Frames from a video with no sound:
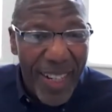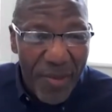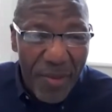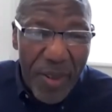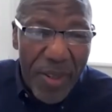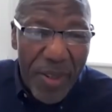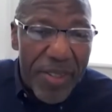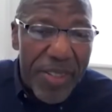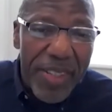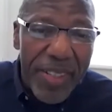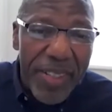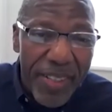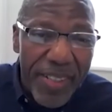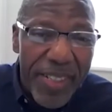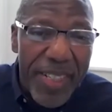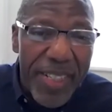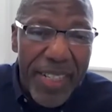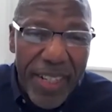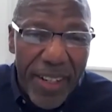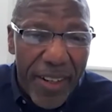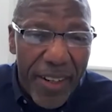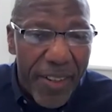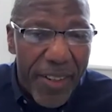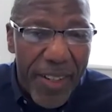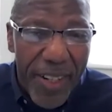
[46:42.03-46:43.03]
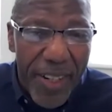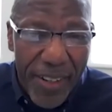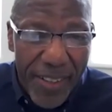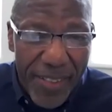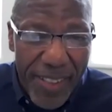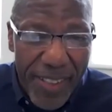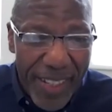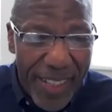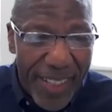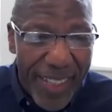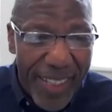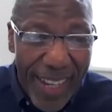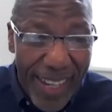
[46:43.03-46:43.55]
We're still
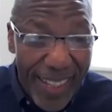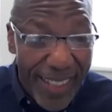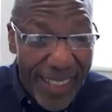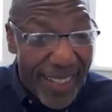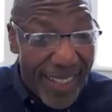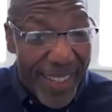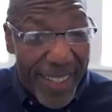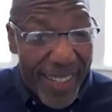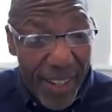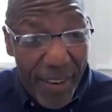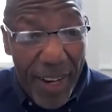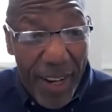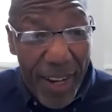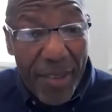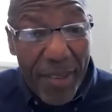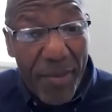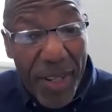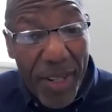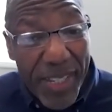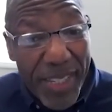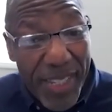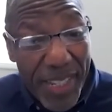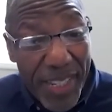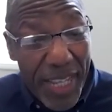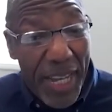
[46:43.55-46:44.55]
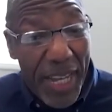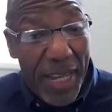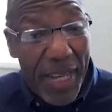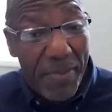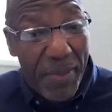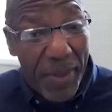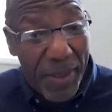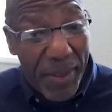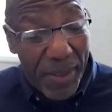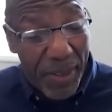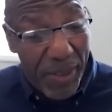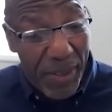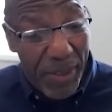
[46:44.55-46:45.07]
geocoding data, so I wasn't
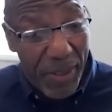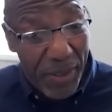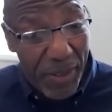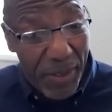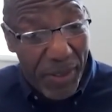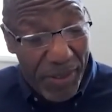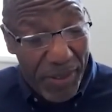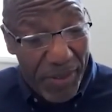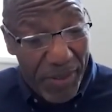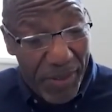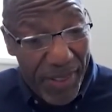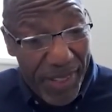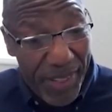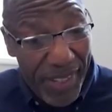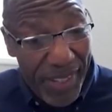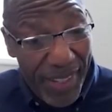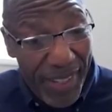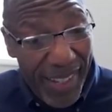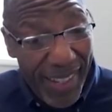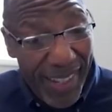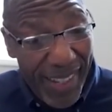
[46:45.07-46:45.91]
able to